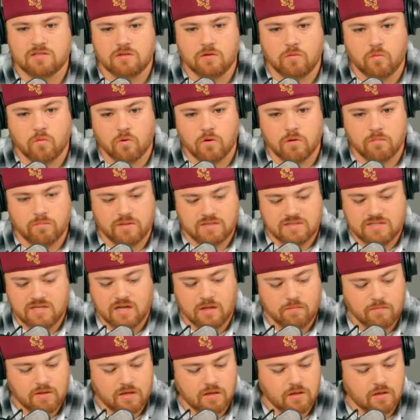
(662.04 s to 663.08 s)
in the world, but
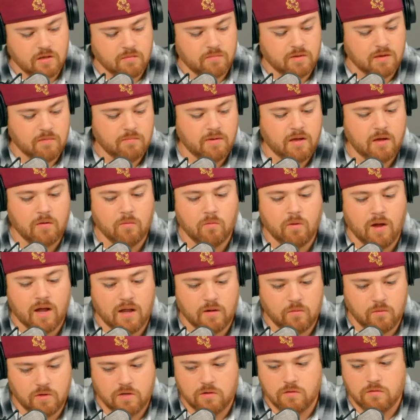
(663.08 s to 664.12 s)
tell me a little bit about
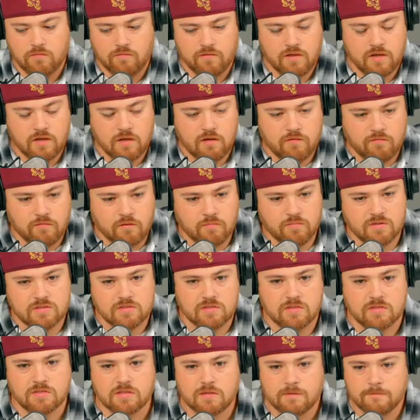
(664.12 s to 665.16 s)
why we do video for
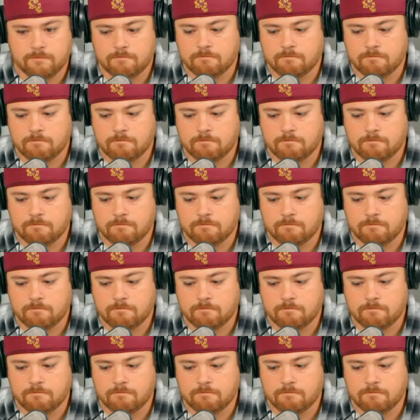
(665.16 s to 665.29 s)
business.